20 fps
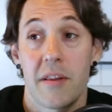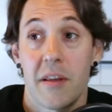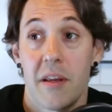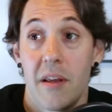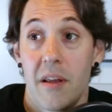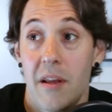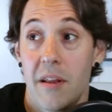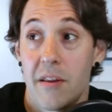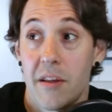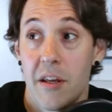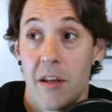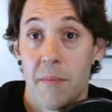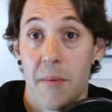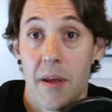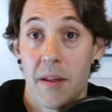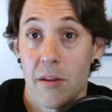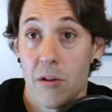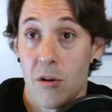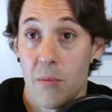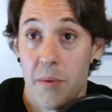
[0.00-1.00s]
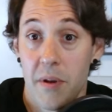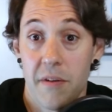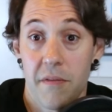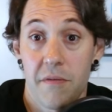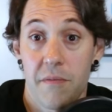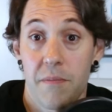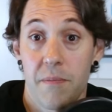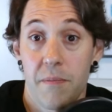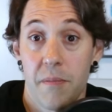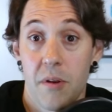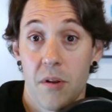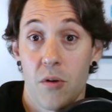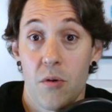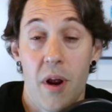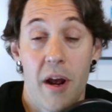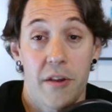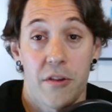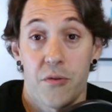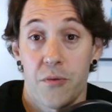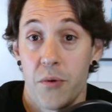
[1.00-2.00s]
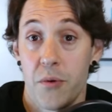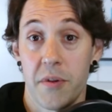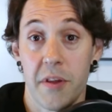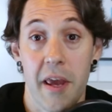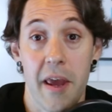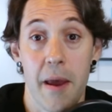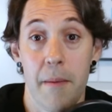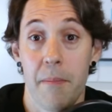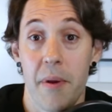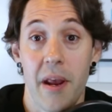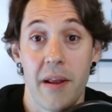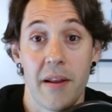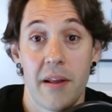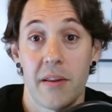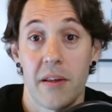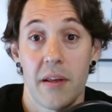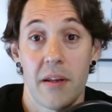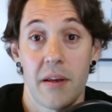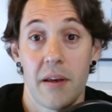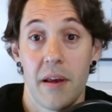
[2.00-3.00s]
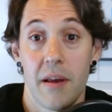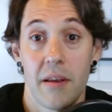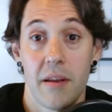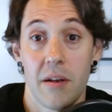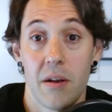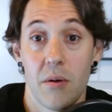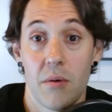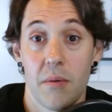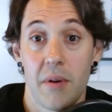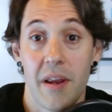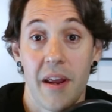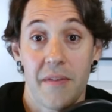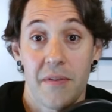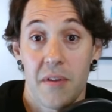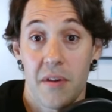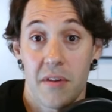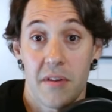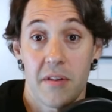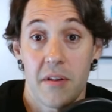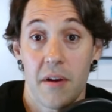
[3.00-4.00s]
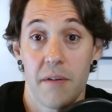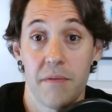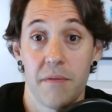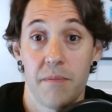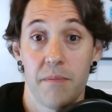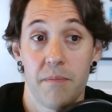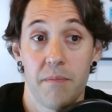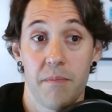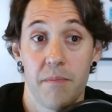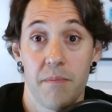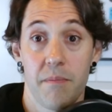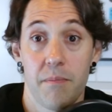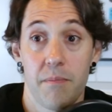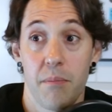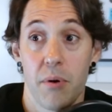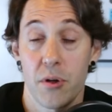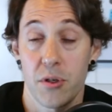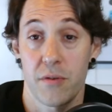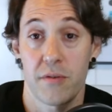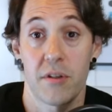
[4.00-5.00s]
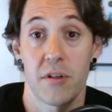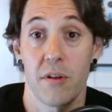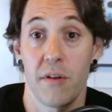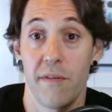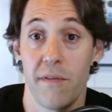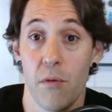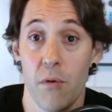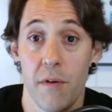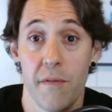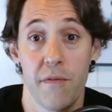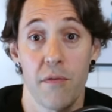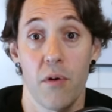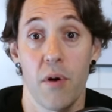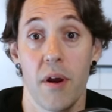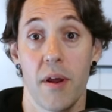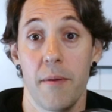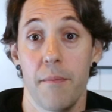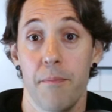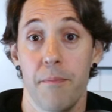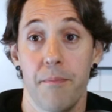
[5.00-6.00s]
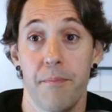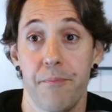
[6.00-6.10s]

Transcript: to be a little bit of grassroots campaign that's going to, you know, get this stuff pushed to the forefront.